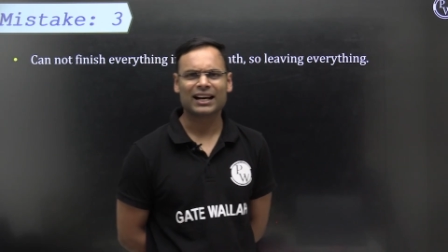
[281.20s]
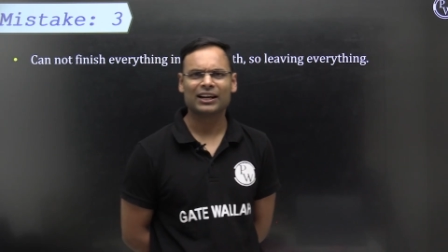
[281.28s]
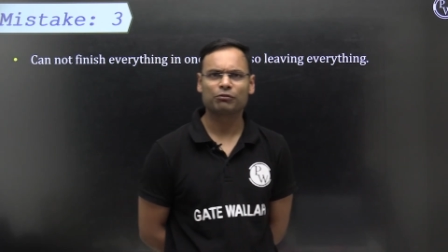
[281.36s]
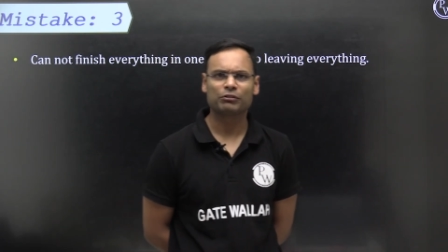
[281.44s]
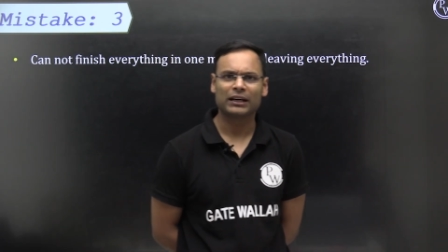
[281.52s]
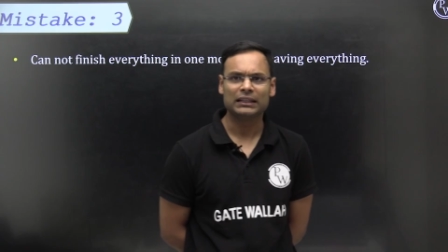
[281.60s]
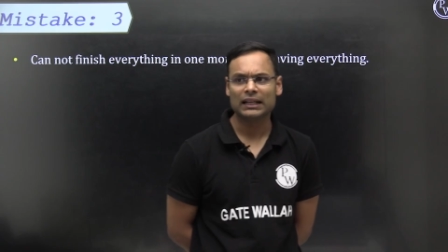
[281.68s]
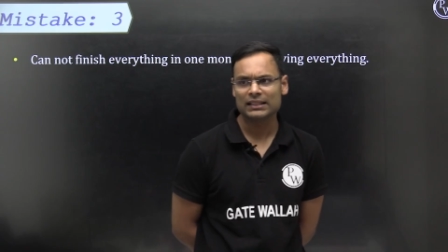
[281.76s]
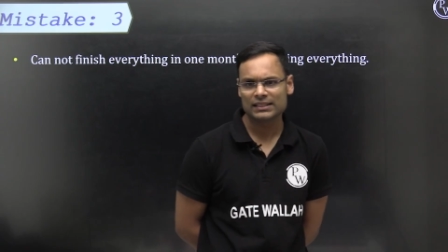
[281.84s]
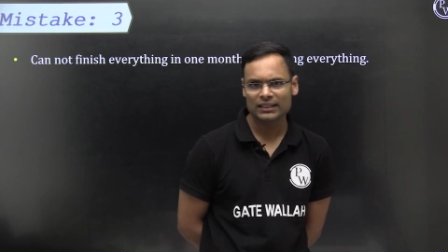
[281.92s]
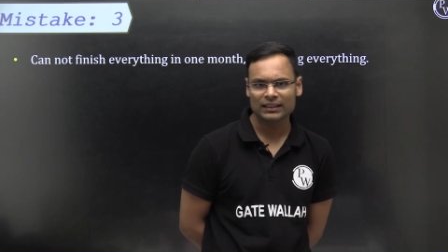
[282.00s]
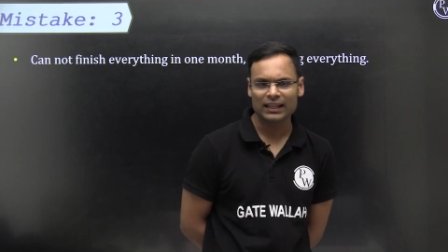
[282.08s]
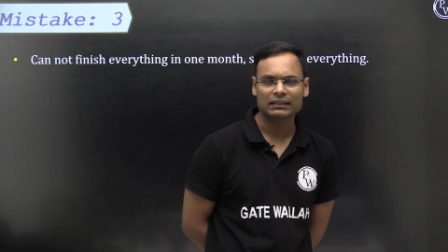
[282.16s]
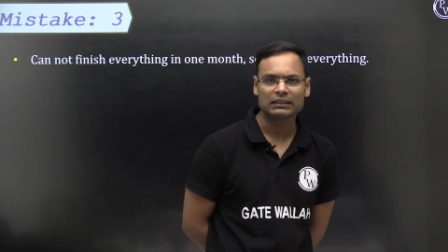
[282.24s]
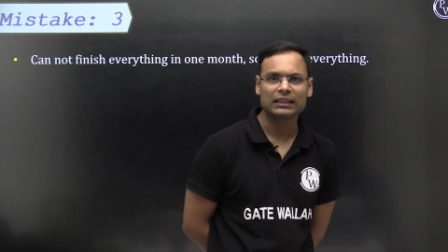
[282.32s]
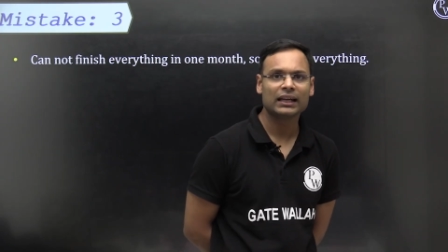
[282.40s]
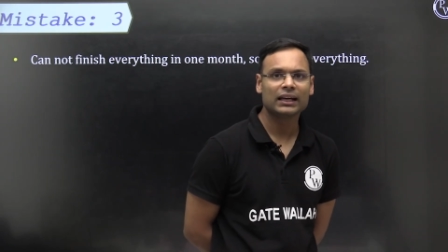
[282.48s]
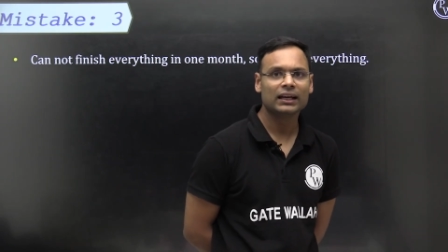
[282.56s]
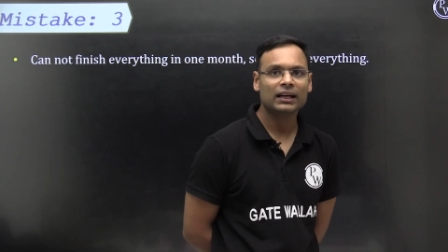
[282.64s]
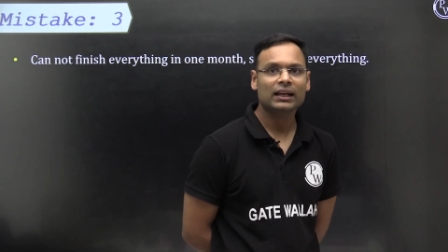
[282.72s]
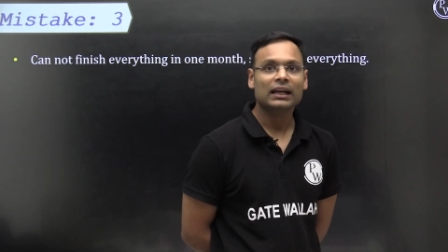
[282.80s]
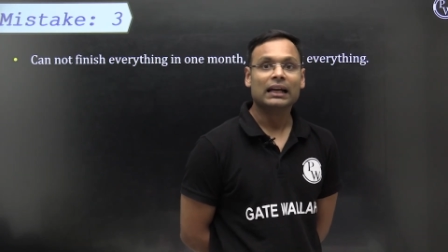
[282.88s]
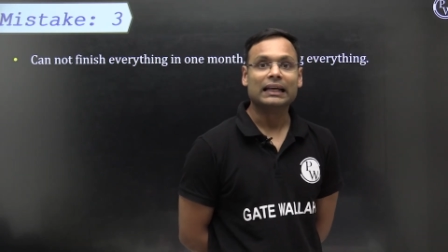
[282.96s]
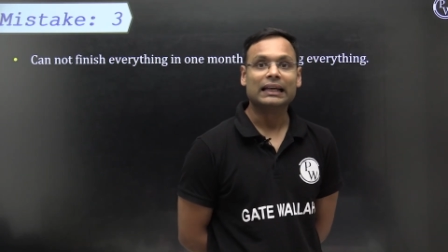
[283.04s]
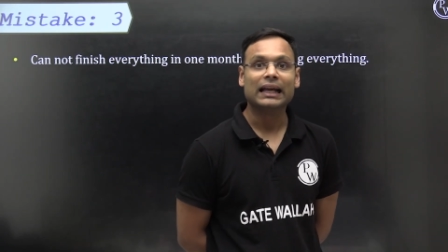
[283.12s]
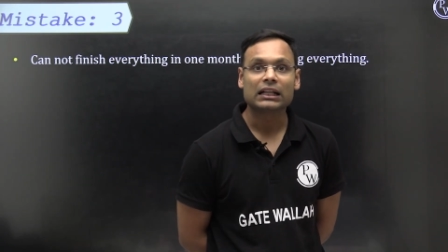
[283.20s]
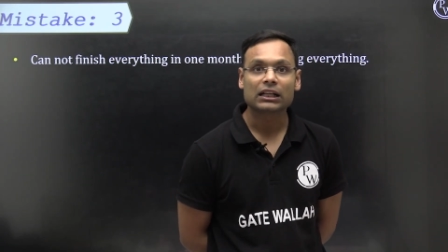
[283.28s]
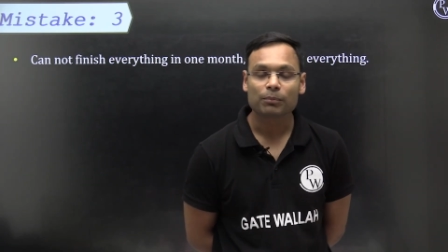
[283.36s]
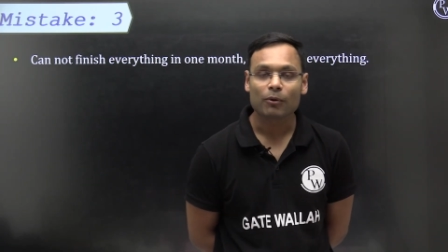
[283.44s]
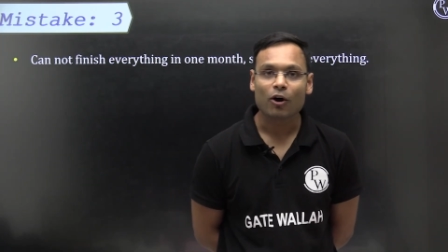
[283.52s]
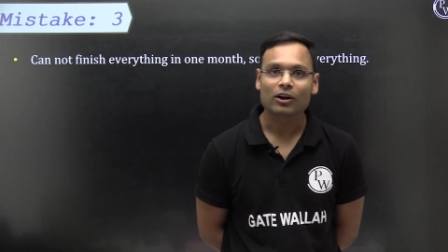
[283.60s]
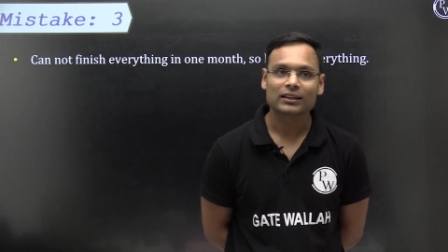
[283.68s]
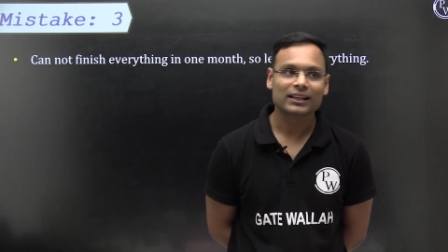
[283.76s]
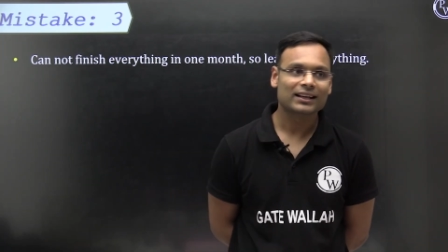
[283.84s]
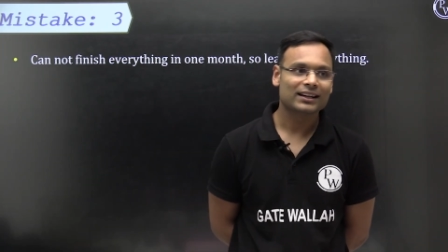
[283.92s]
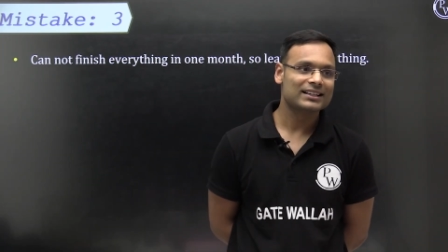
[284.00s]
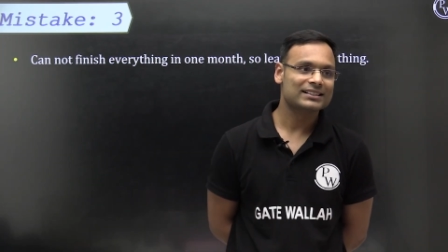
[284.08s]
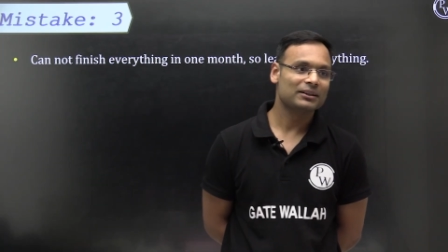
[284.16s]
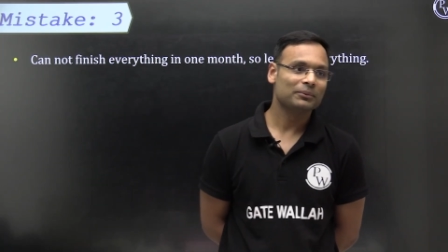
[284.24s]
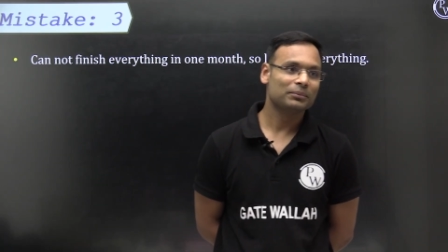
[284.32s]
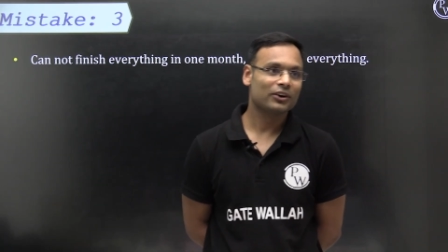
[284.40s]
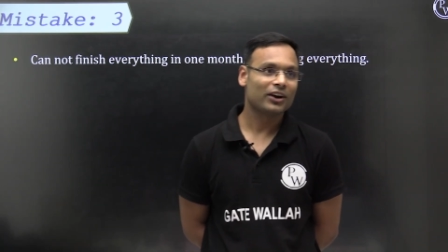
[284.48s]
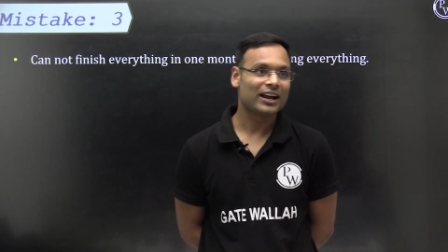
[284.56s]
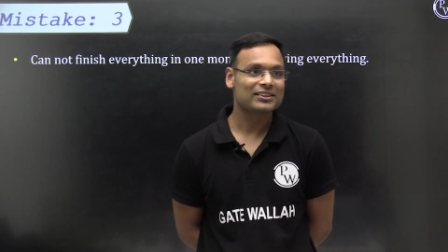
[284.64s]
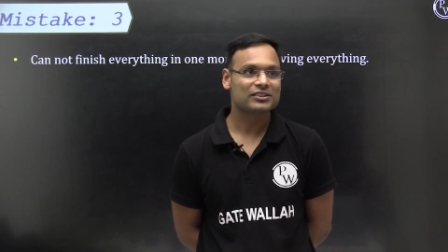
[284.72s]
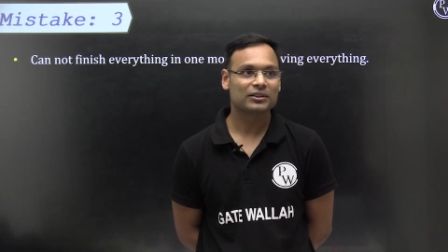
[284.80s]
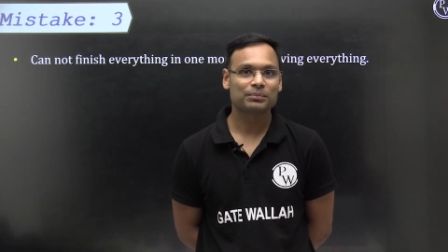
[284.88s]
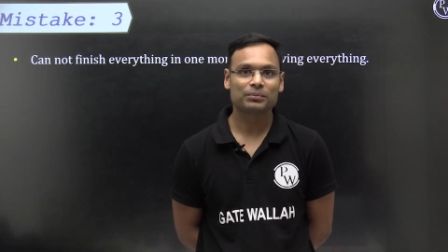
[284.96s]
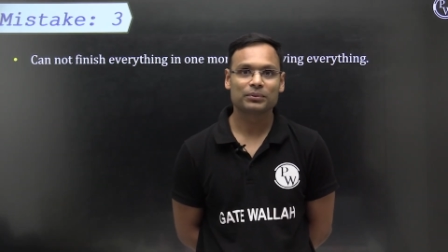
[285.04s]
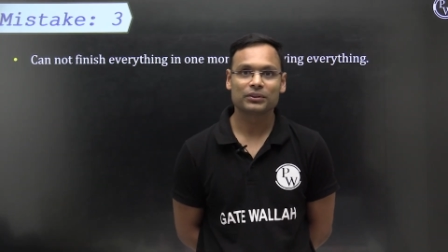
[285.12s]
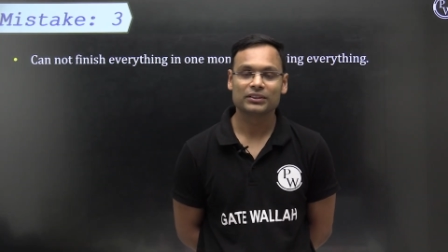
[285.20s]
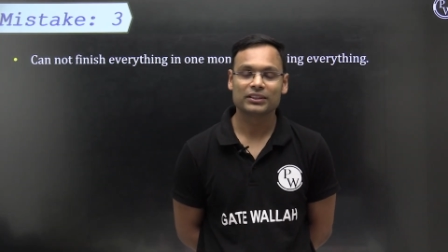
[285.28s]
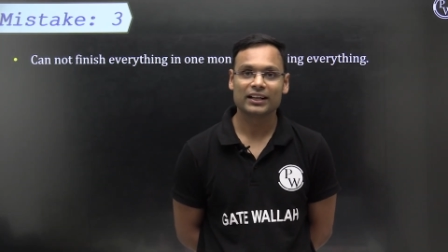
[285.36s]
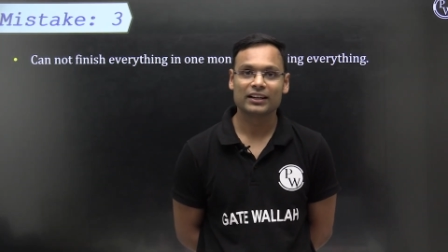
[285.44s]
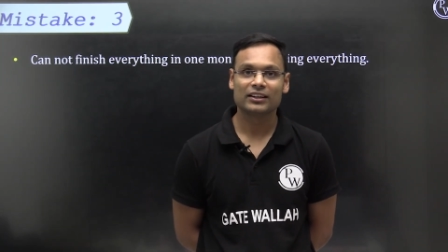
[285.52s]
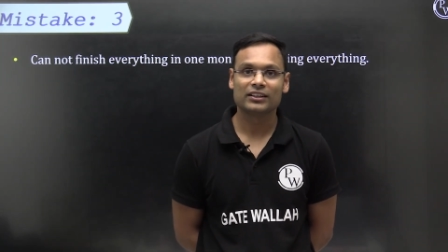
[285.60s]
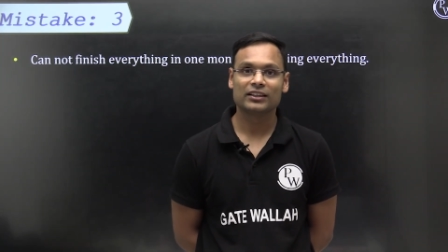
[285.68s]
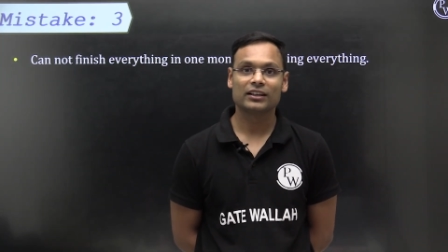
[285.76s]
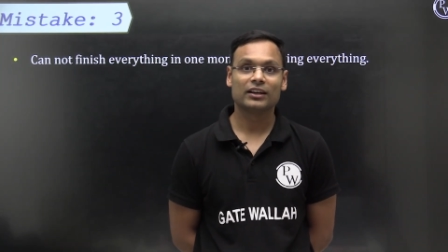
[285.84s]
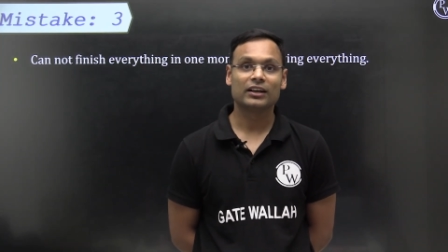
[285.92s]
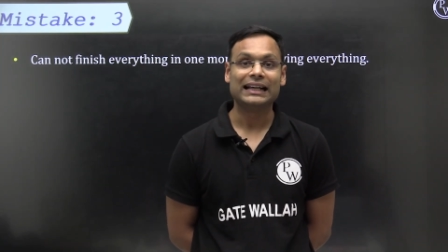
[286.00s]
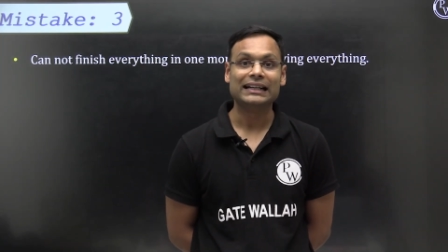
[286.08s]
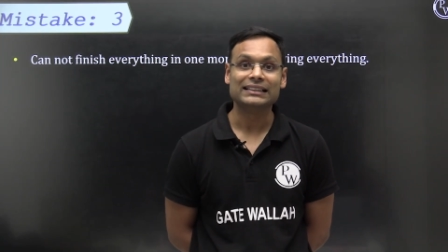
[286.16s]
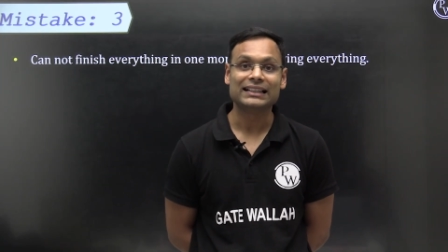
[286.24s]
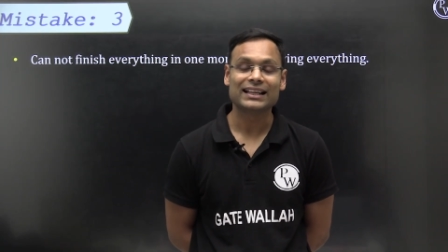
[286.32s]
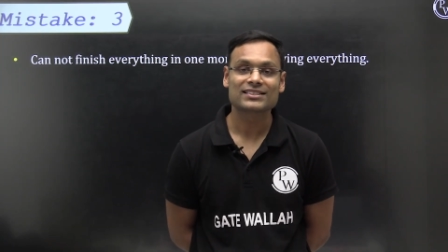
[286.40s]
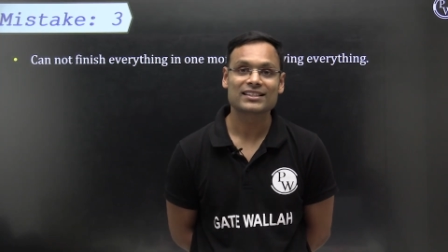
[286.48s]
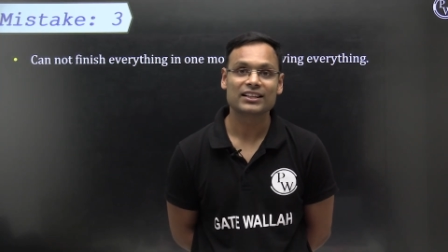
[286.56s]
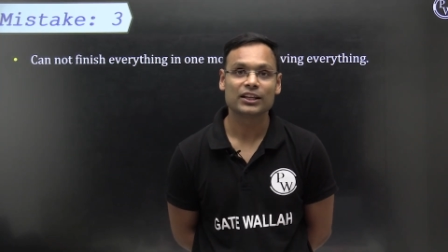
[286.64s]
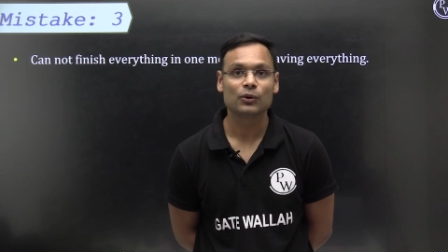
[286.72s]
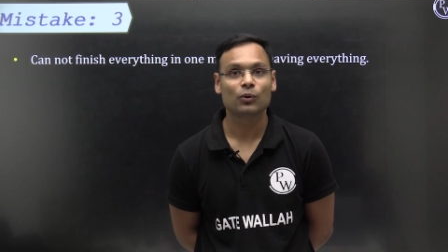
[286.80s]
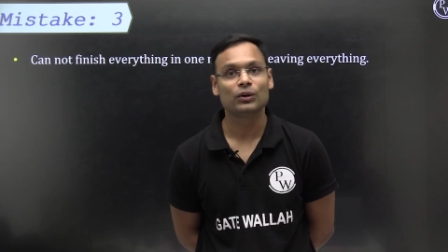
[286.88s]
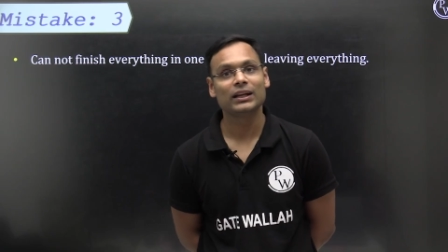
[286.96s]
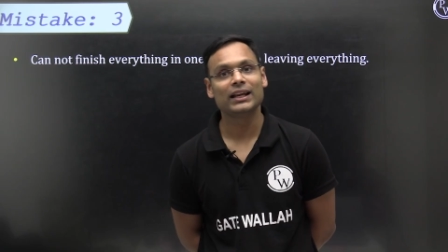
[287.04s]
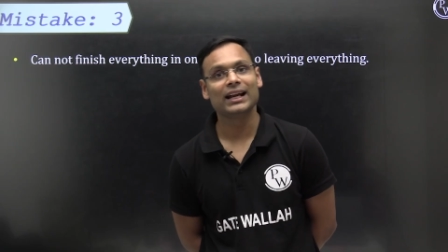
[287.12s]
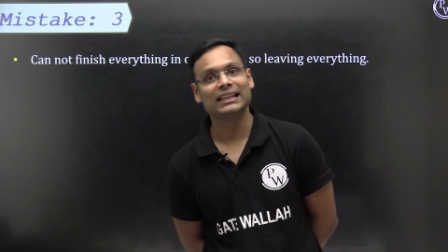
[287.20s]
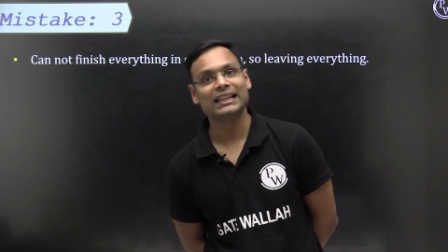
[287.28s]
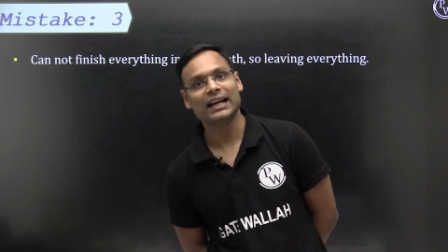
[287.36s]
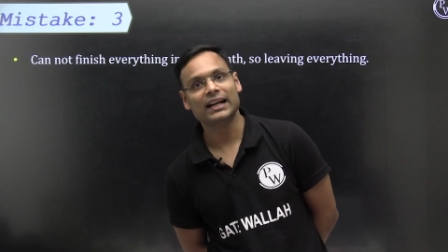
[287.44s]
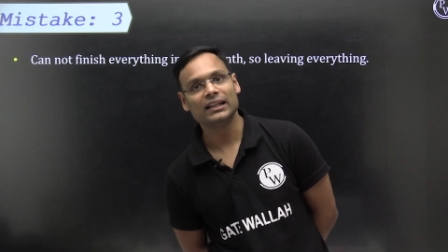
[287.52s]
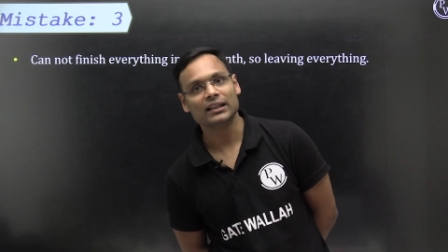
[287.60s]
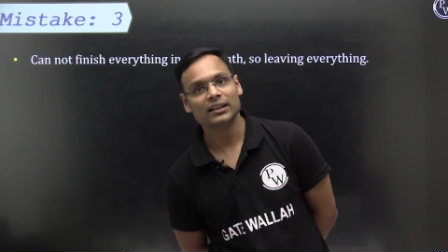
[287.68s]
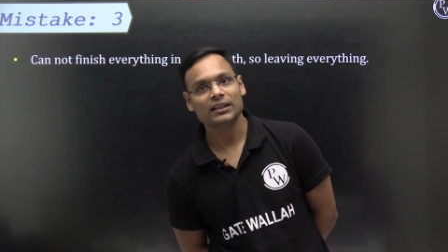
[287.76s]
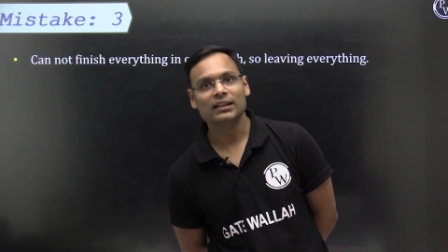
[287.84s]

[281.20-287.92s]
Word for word: kind of tendency that they get up or they raise up, rise up their uh, intensity only at the end,